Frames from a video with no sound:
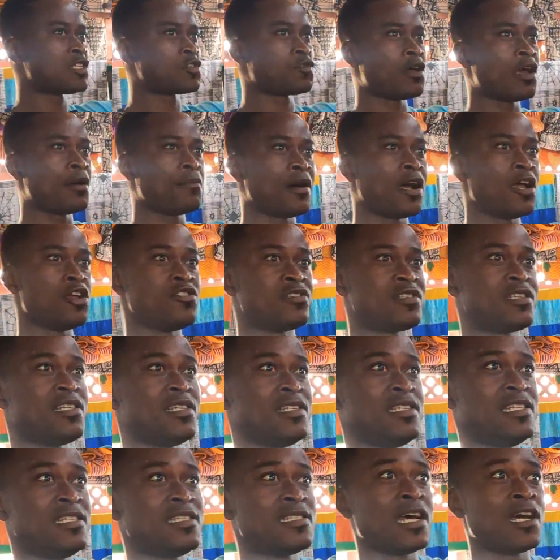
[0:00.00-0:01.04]
is whereby you see
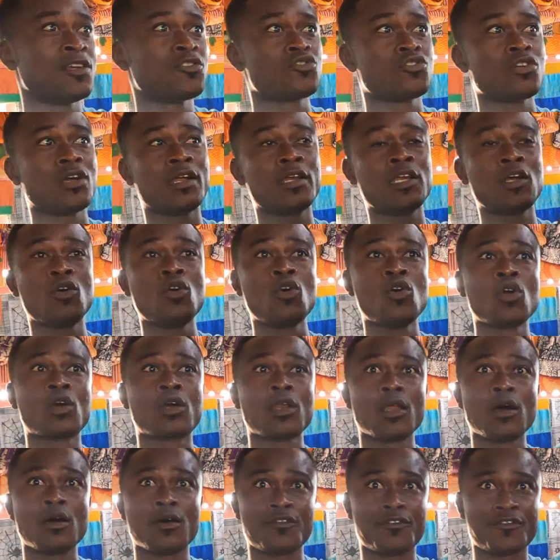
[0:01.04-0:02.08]
design throughout the whole
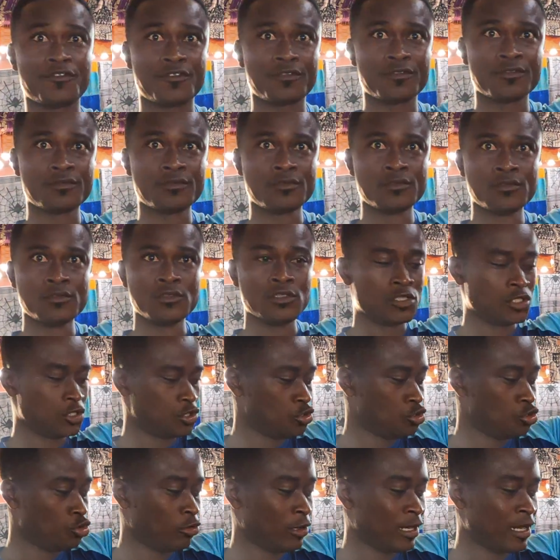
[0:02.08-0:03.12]
cloth.
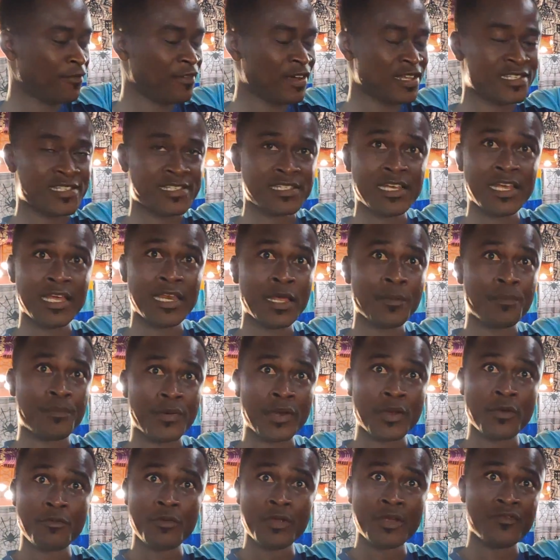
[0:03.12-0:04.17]
You will never see any
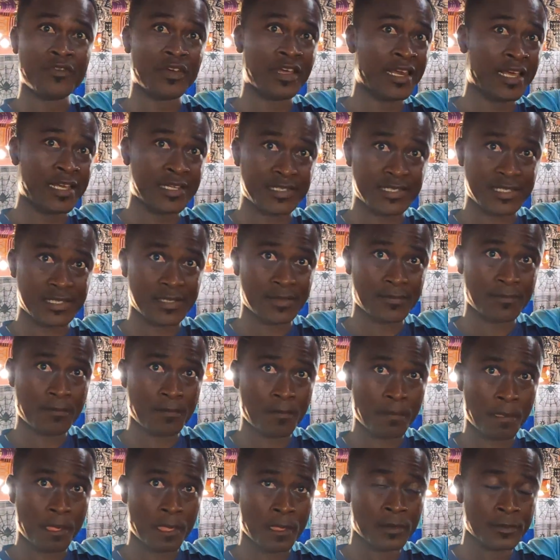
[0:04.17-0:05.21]
plain weave in it.
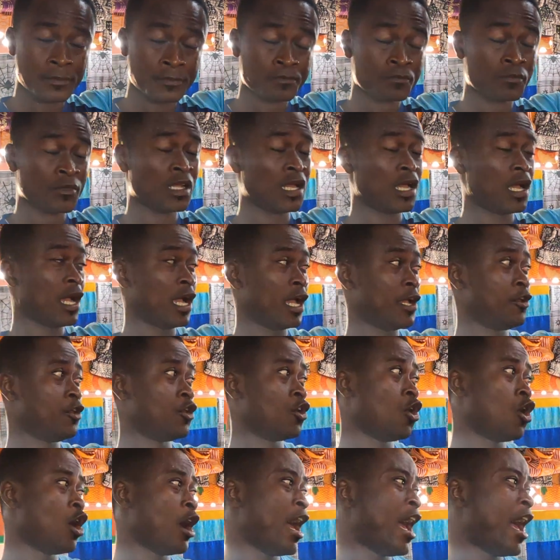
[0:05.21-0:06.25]
And you
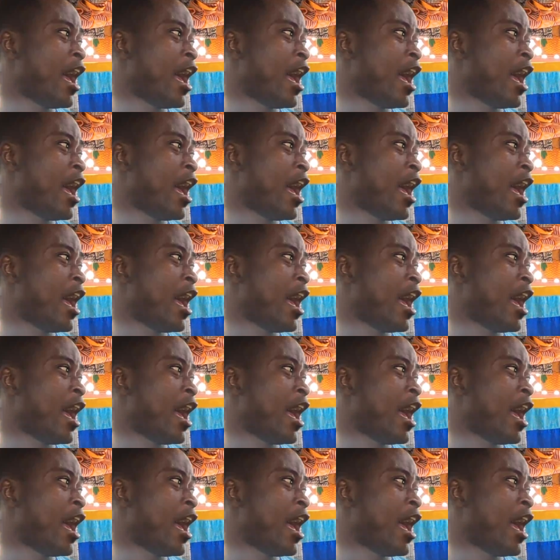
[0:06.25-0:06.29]
know,